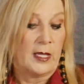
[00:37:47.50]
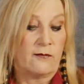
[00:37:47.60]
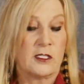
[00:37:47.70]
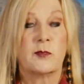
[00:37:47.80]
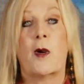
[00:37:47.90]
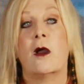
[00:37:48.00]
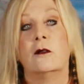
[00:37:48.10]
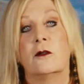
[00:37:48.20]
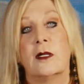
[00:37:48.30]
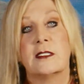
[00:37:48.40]
If this
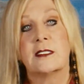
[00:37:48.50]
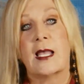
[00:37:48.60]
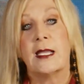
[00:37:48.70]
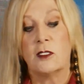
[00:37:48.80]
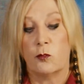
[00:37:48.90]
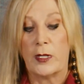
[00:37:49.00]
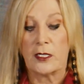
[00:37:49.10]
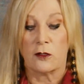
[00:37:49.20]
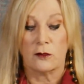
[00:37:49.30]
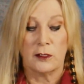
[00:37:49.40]
partner had signed a
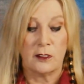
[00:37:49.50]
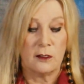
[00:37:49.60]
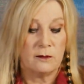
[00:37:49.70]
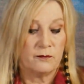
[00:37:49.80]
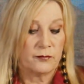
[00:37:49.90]
week earlier,